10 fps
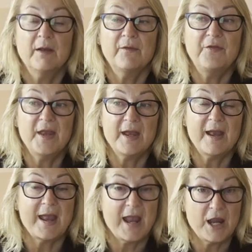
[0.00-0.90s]

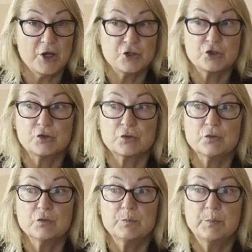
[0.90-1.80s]
their age
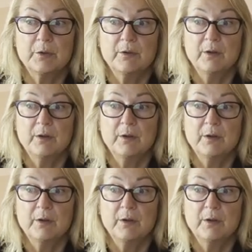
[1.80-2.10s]
group